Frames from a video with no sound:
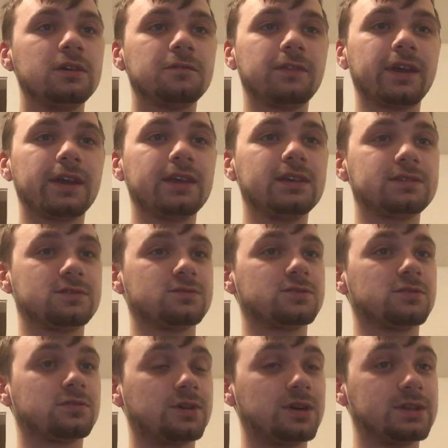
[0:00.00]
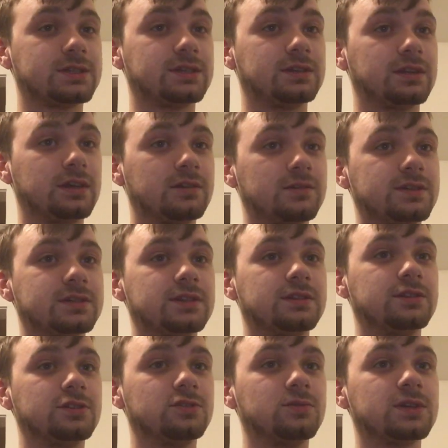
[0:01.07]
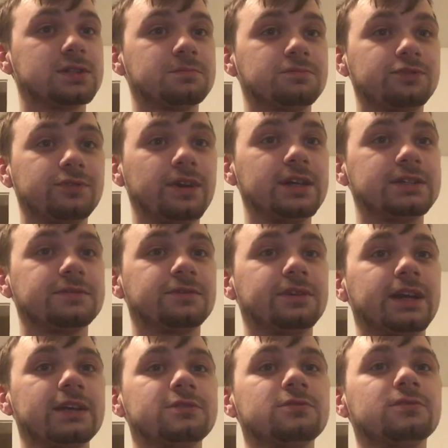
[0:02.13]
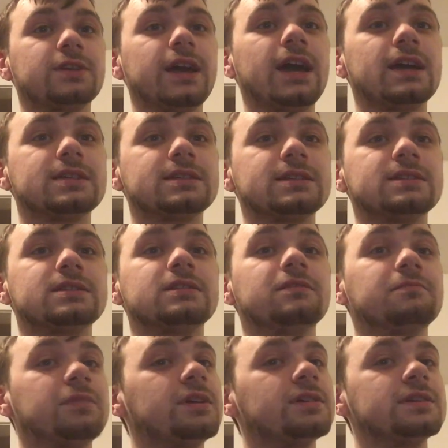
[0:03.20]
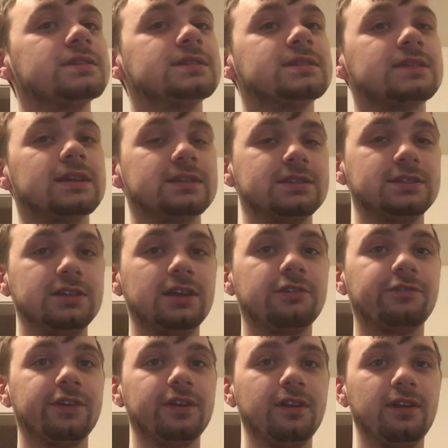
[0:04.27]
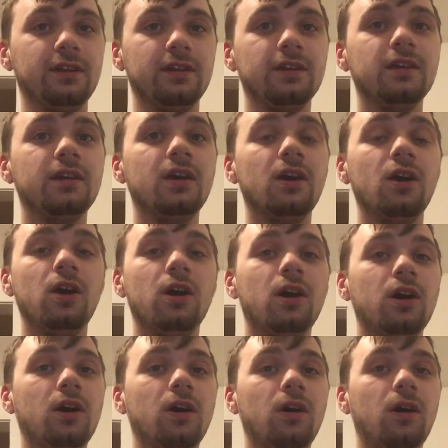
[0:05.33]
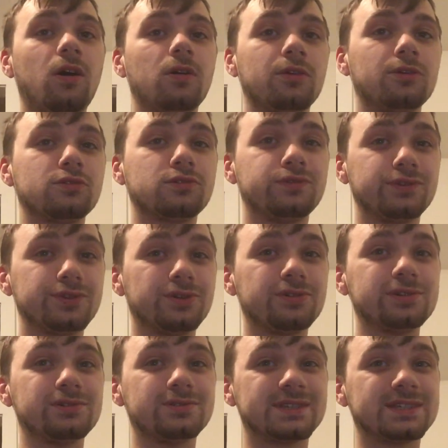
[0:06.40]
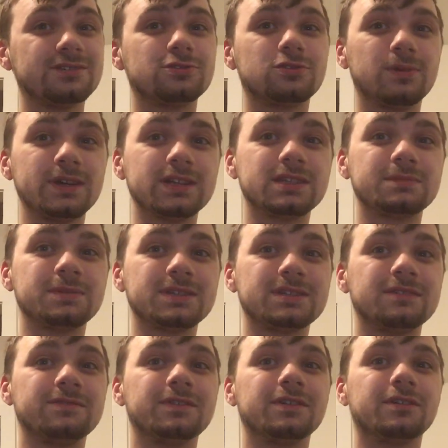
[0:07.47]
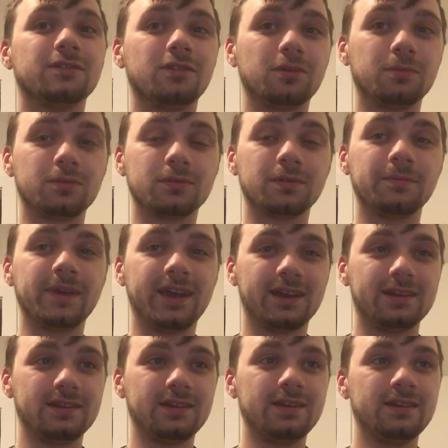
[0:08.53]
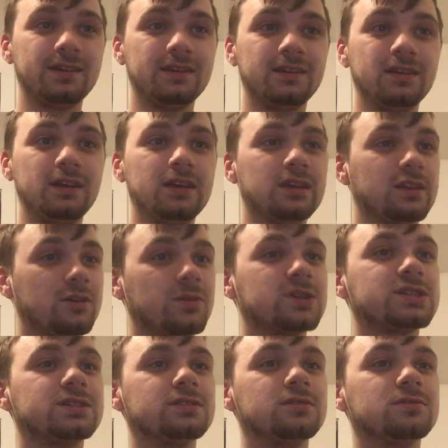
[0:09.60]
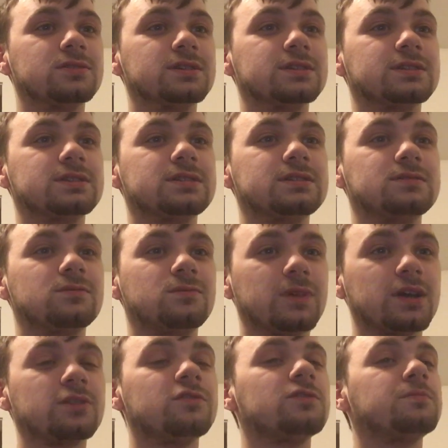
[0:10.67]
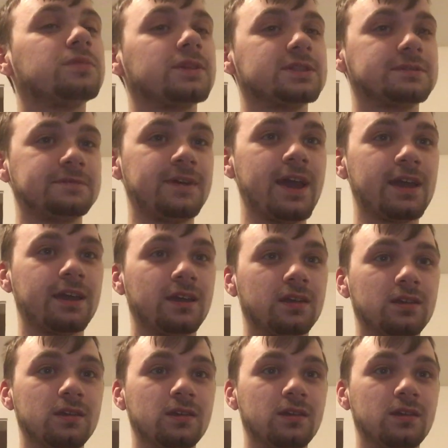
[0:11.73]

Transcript: Fracking has also caused a decrease in the U.S. price for natural gas since the abundance that is generated, although crude oil is still quite expensive to global demand. The question though is, what could replace fracking?